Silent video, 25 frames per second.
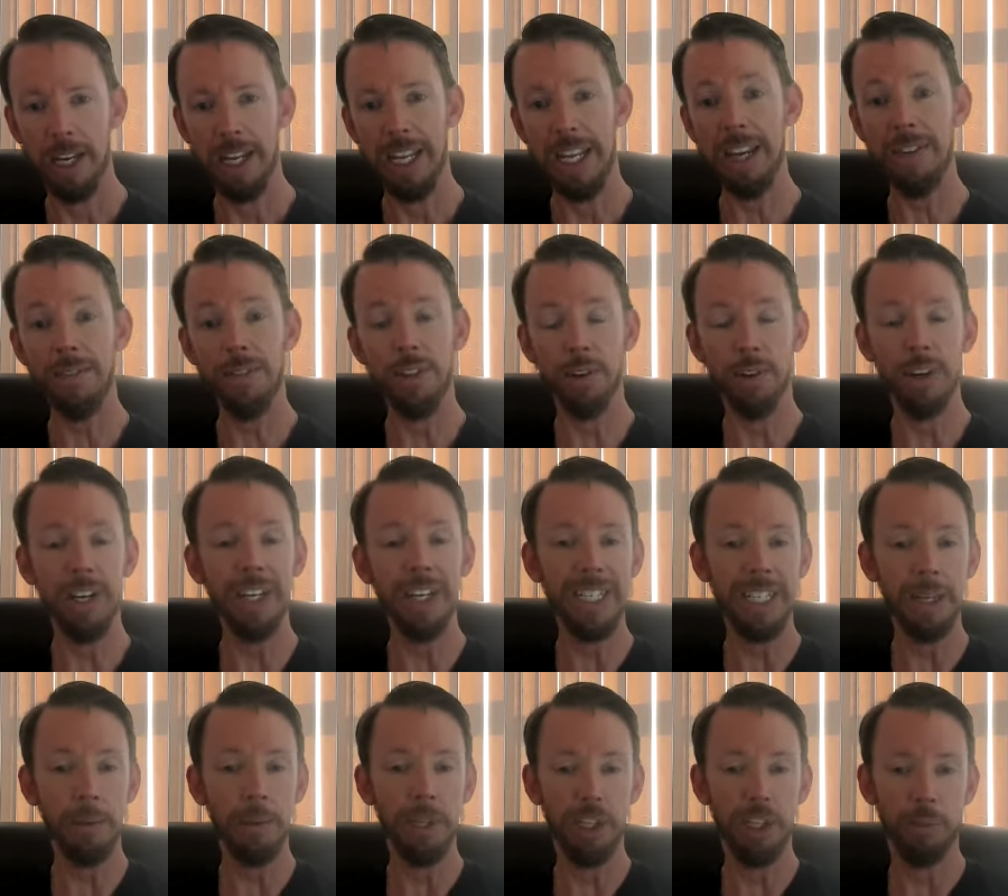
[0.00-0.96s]
If there is
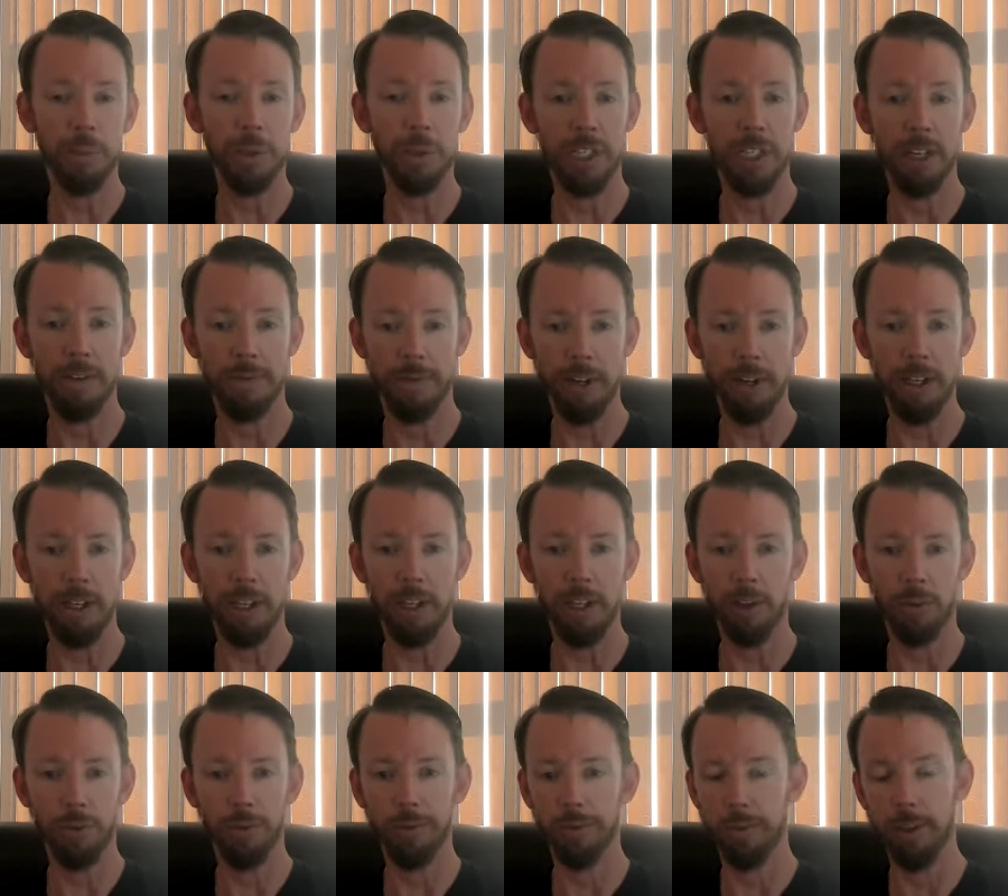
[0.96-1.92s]
something specific, and
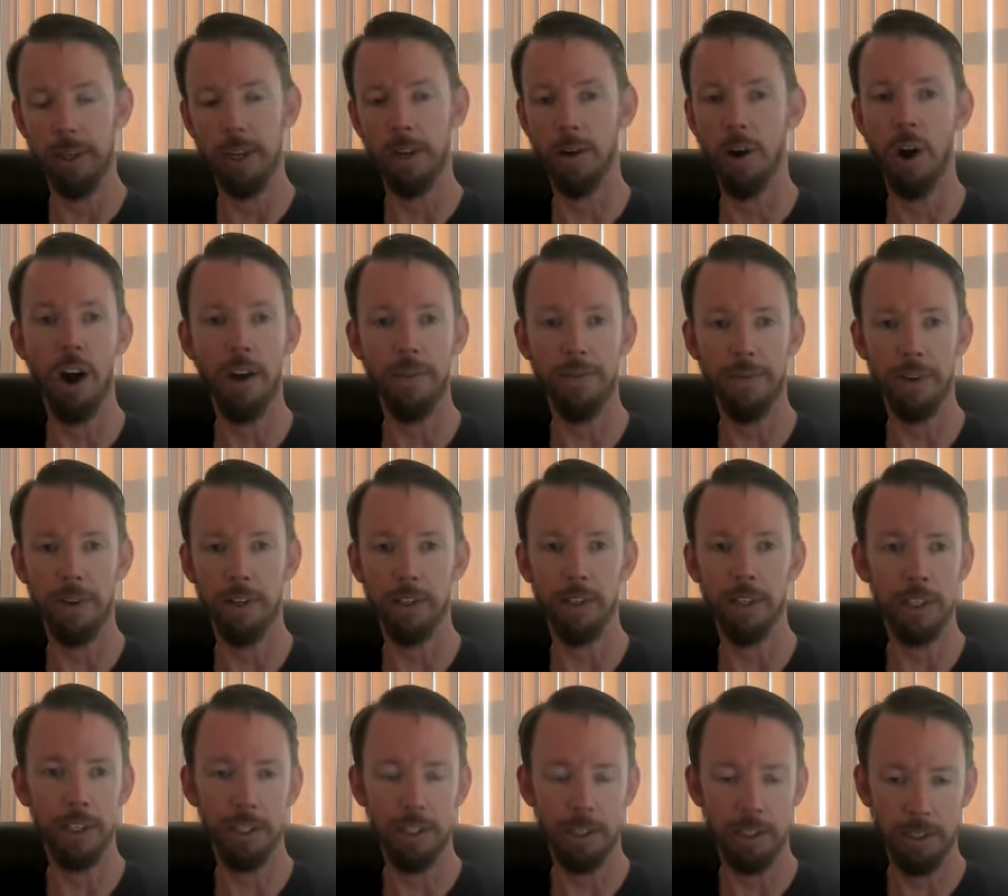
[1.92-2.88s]
you'll, you know, often on
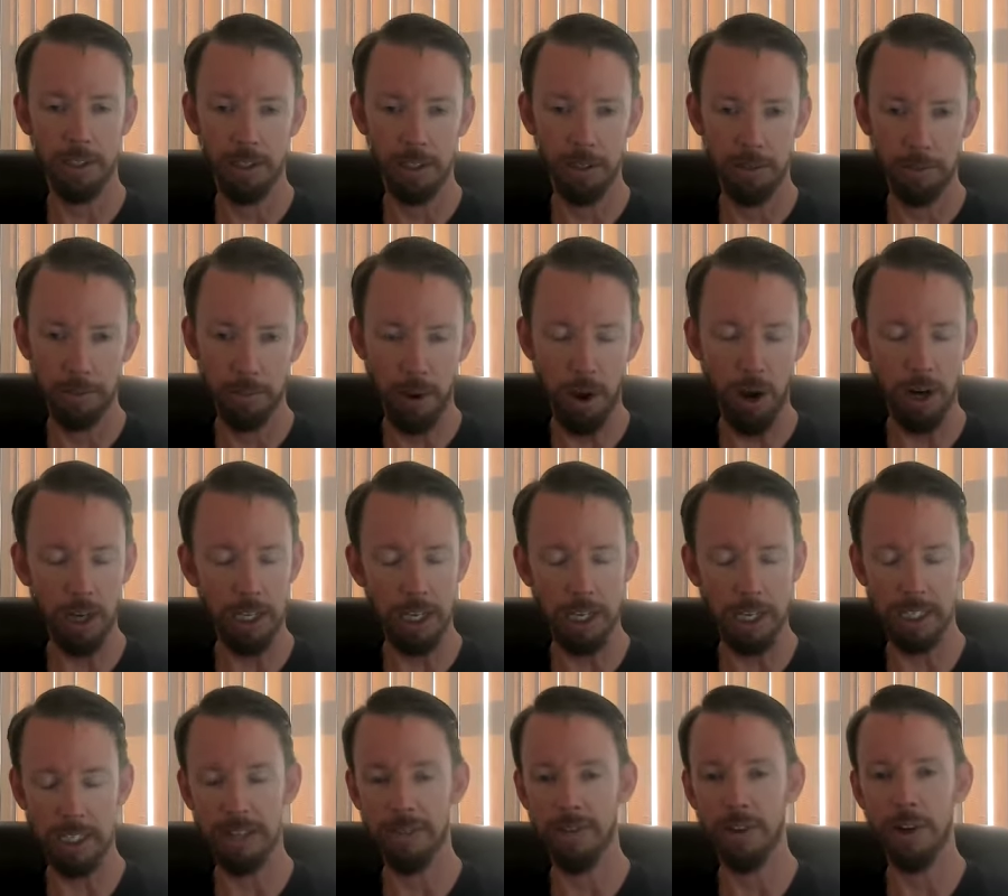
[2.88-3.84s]
this
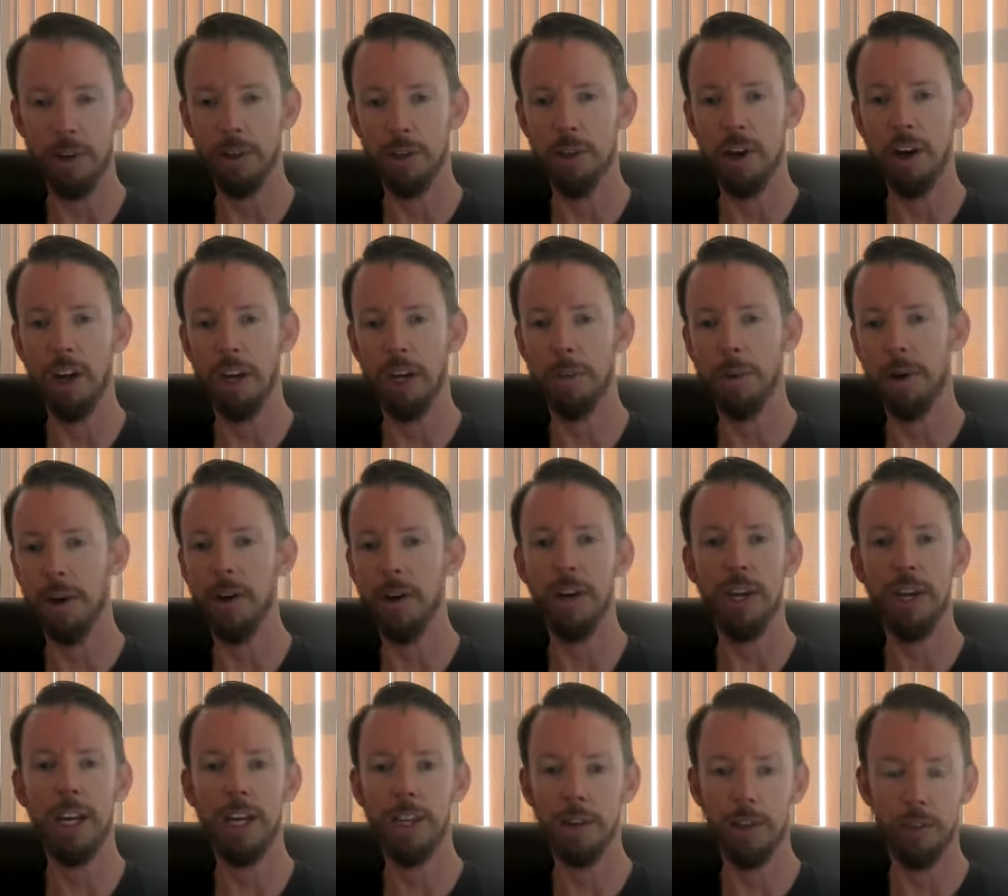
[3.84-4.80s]
podcast, even I'll talk about, oh,
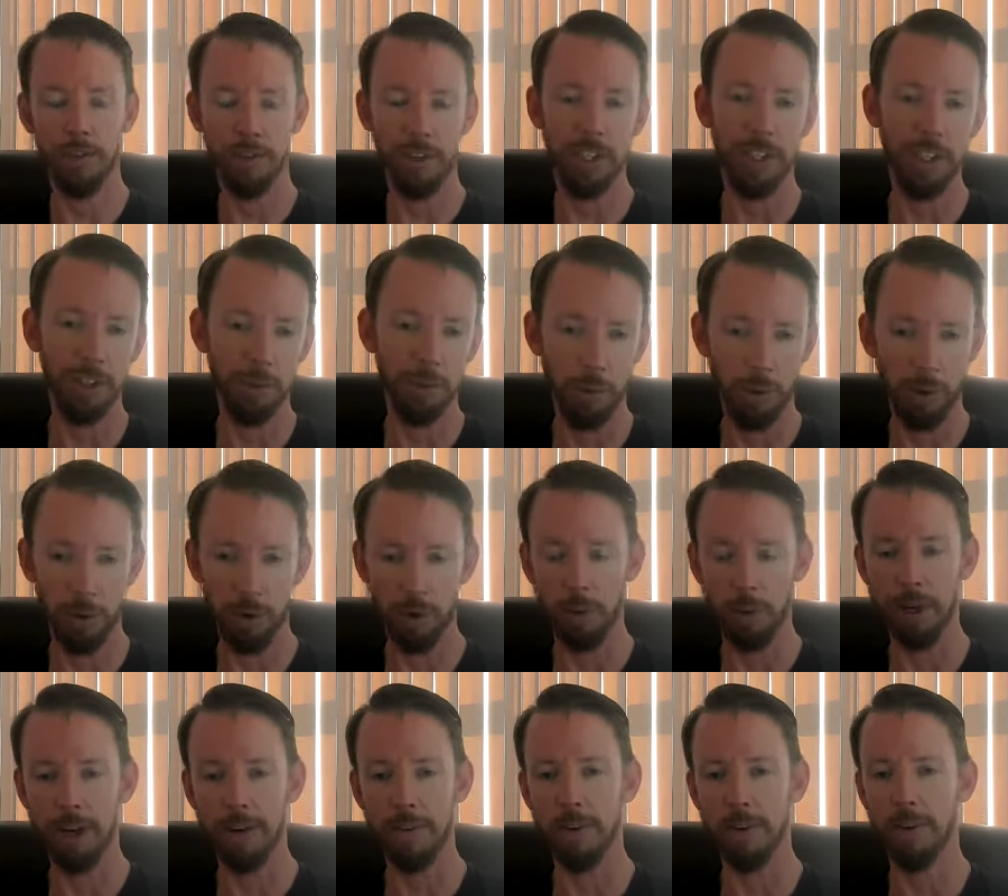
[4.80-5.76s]
yeah, you can read this book or
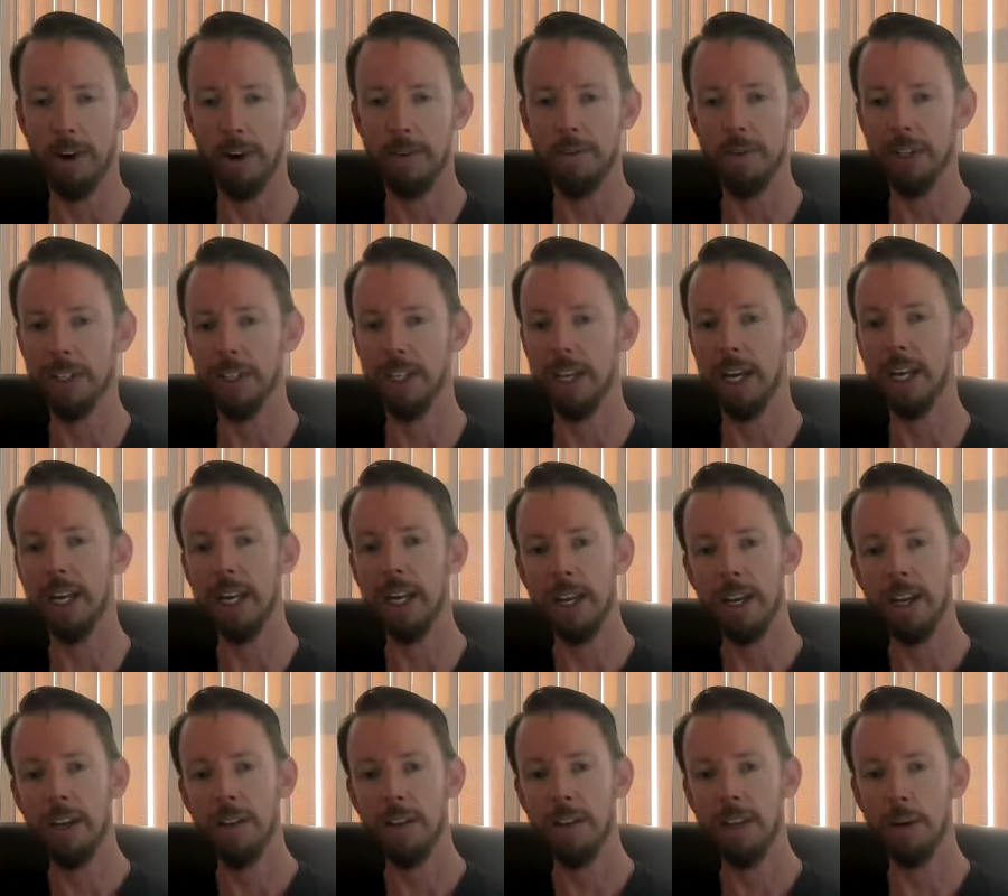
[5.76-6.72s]
whatever to reference that,
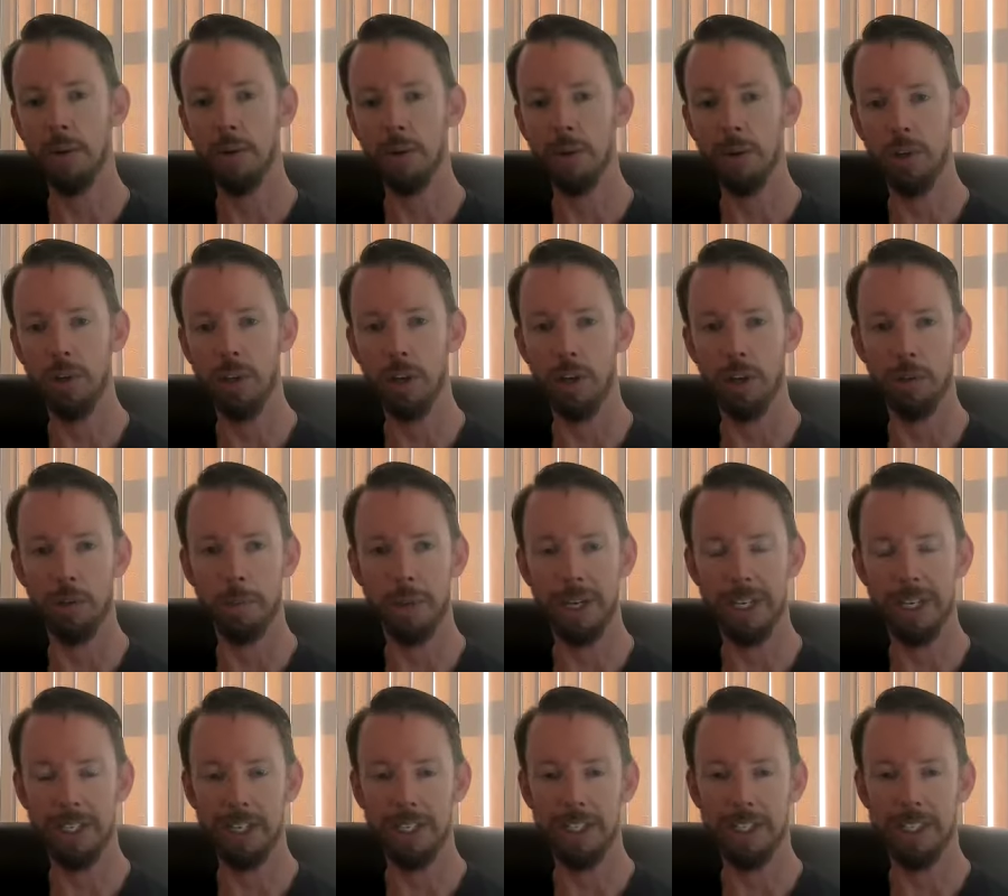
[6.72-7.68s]
then, you know, it
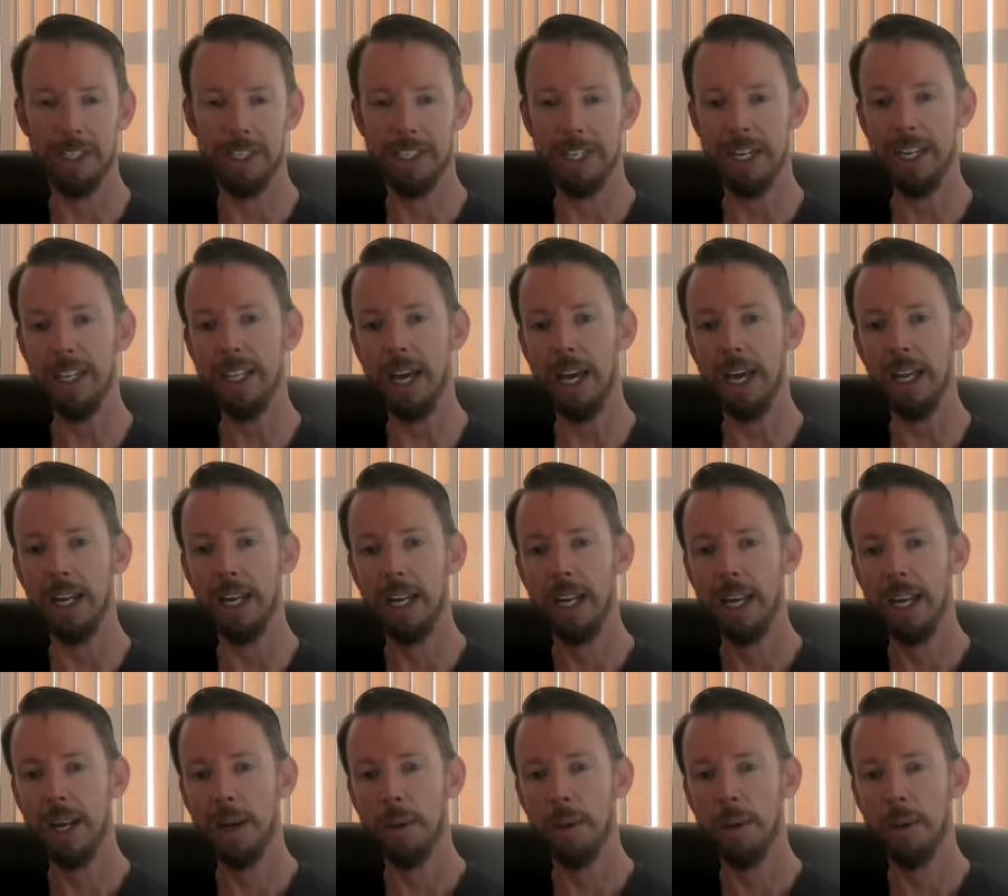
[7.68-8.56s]
makes sense to say that.